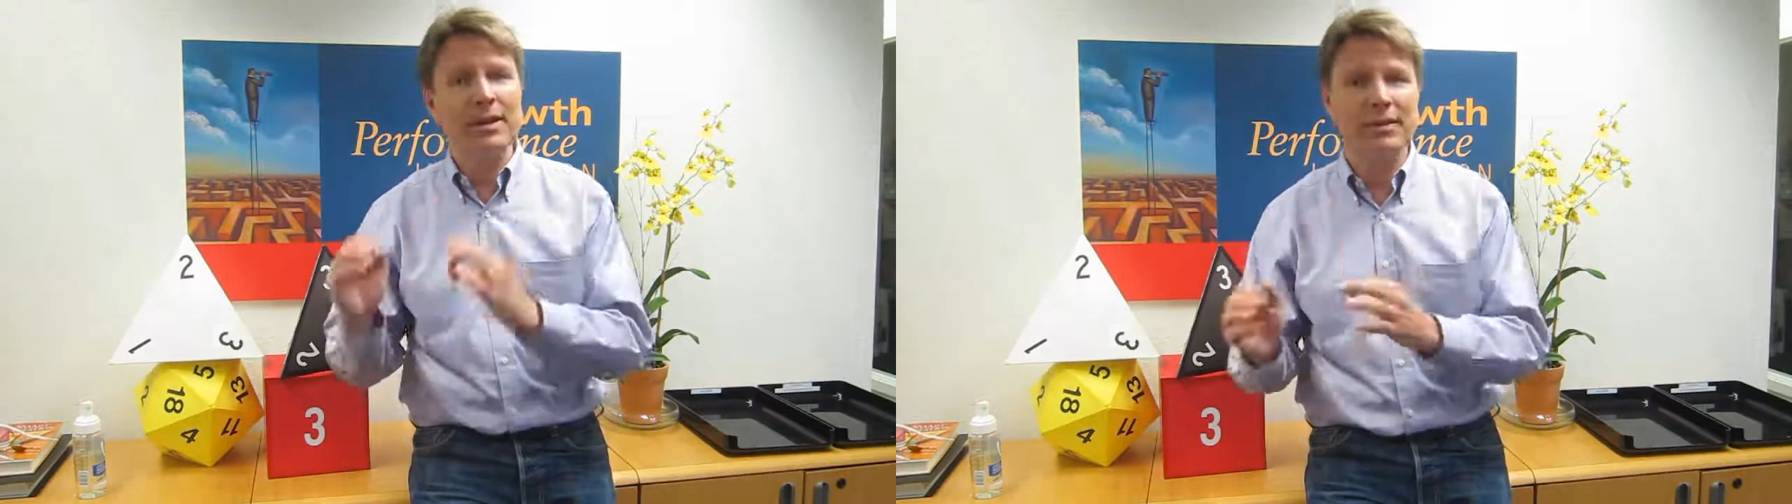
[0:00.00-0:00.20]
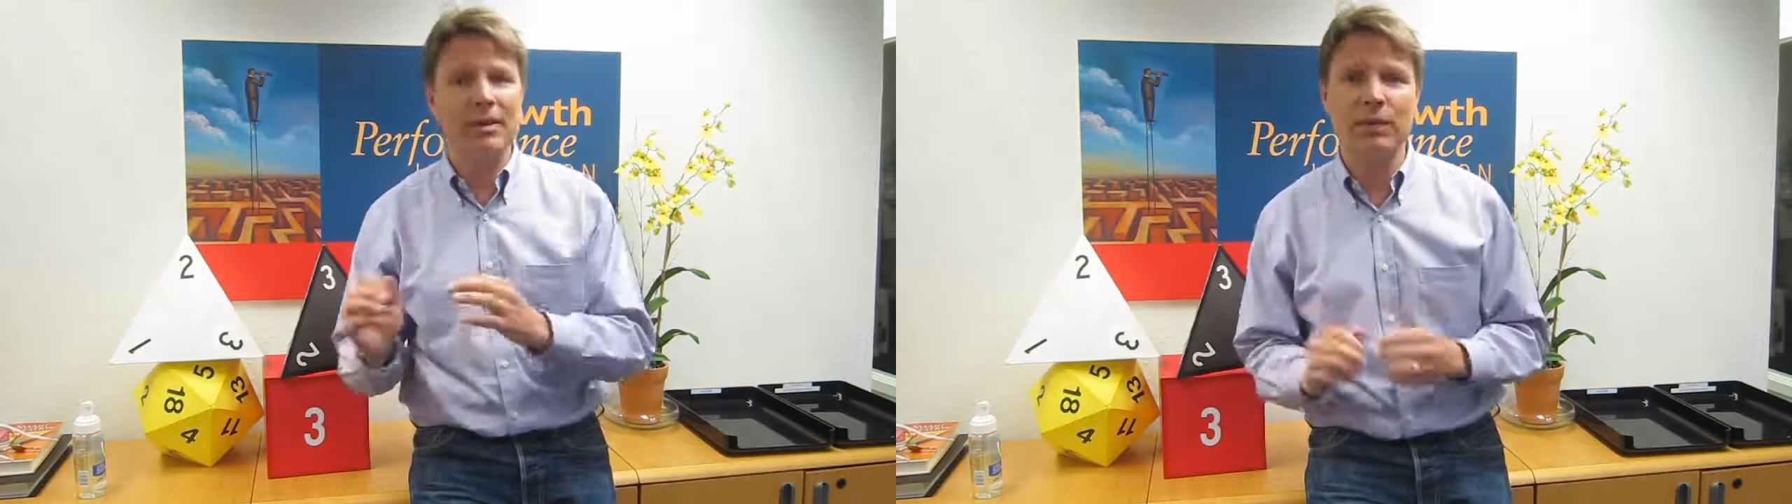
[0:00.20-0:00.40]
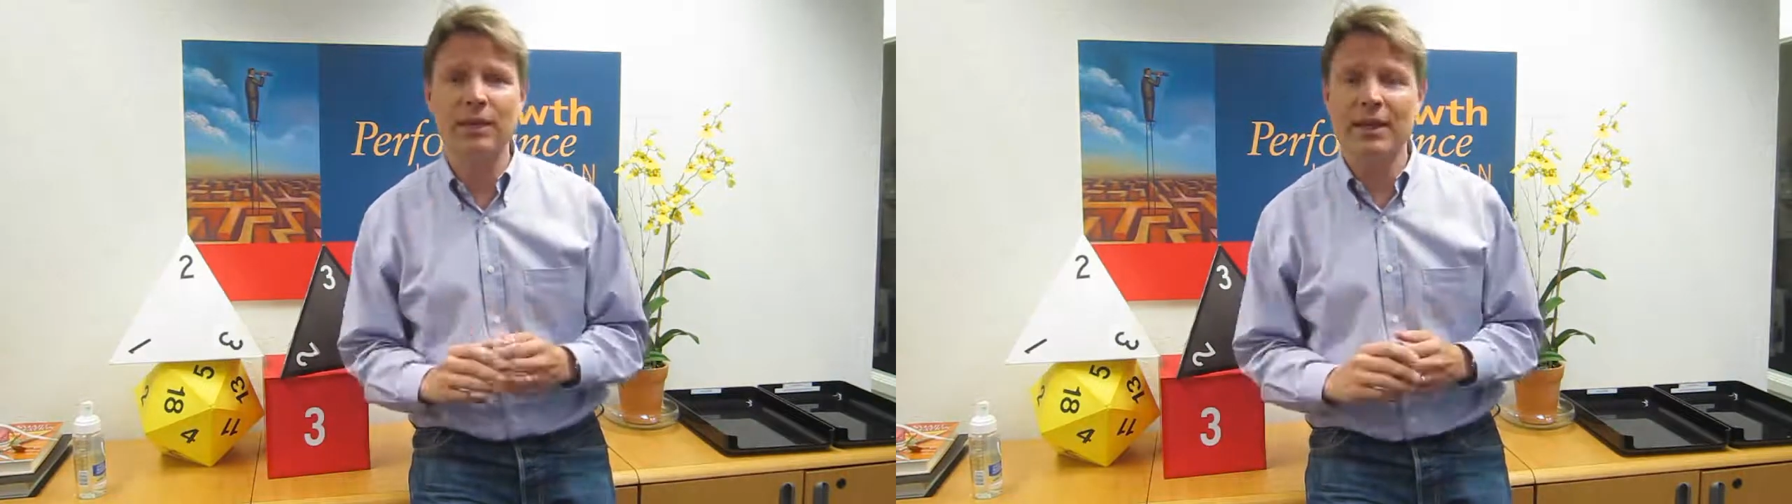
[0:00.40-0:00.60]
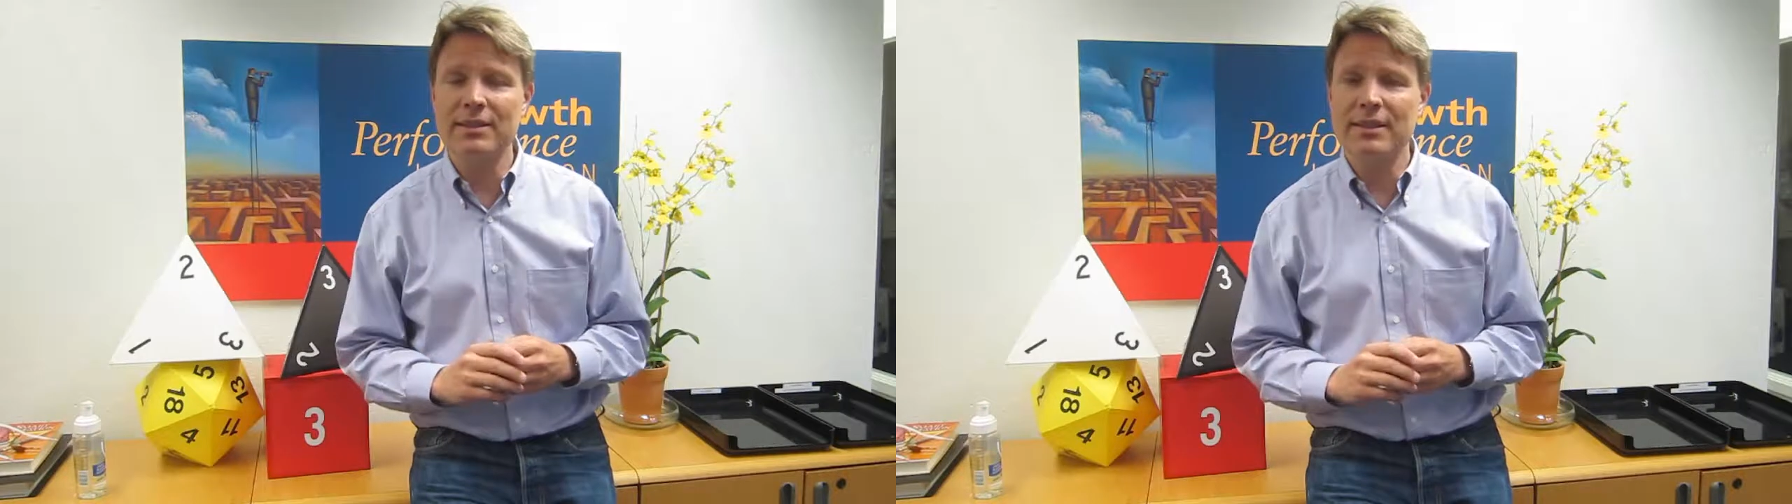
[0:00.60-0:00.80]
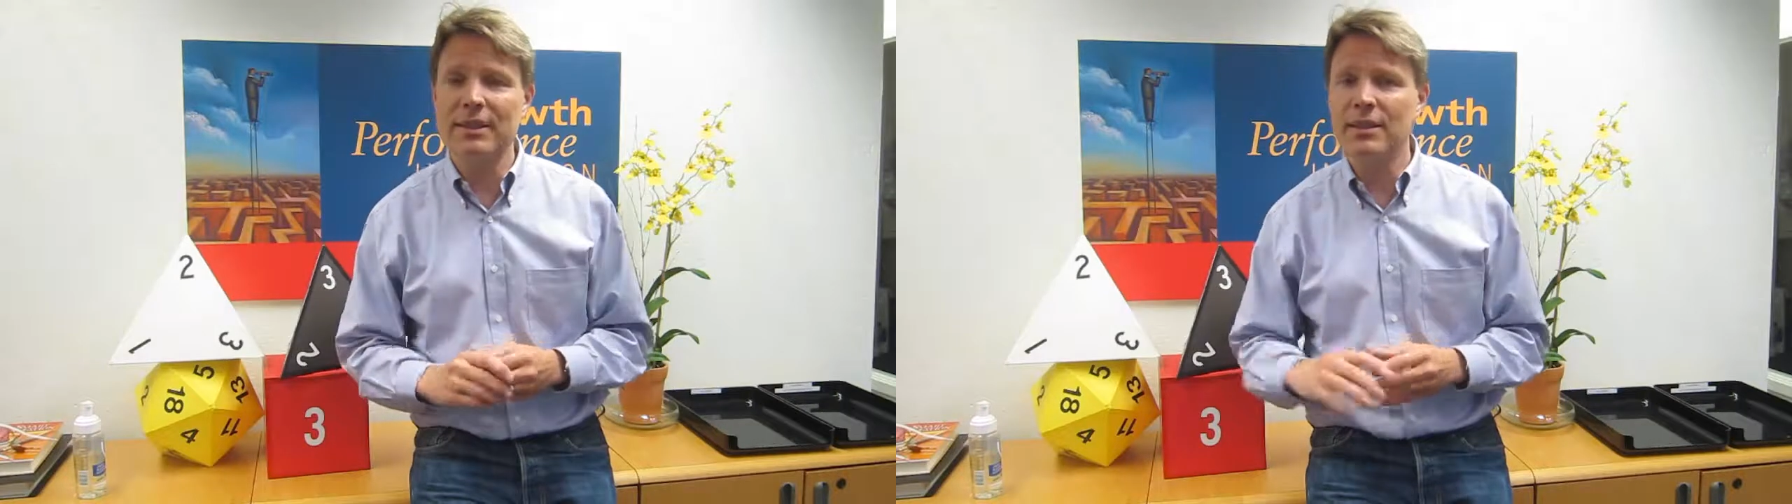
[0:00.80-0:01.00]
some with less
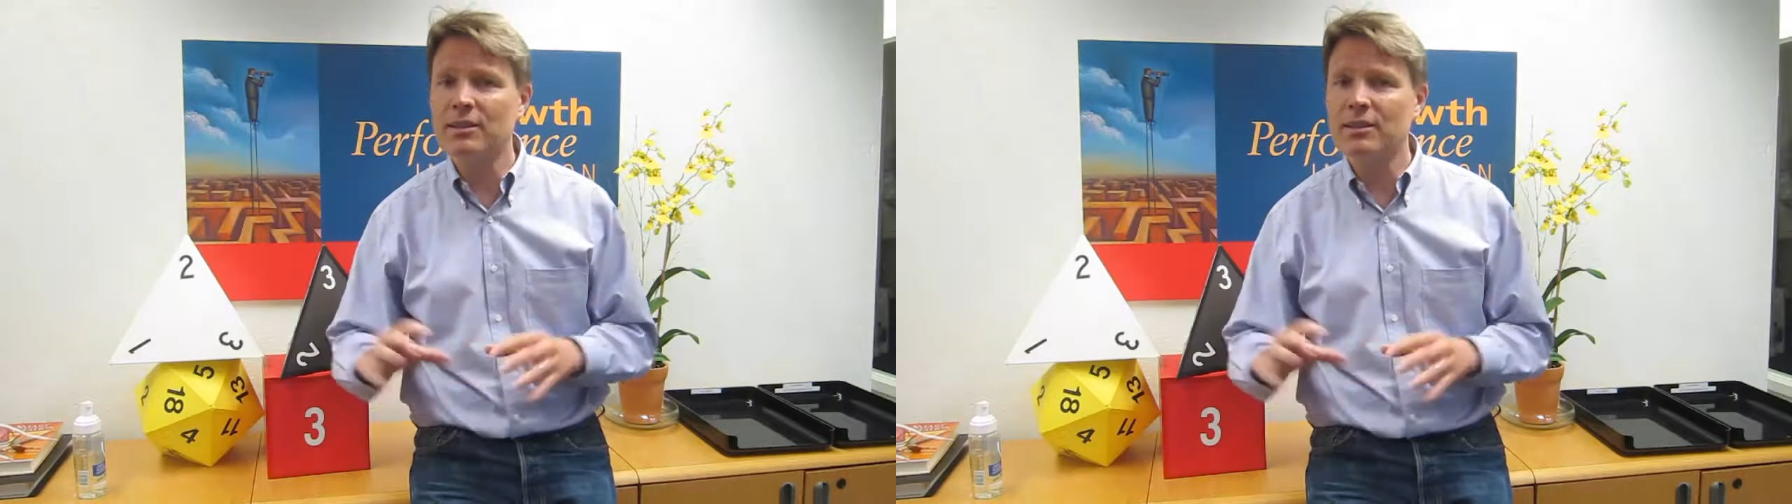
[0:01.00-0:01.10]
success,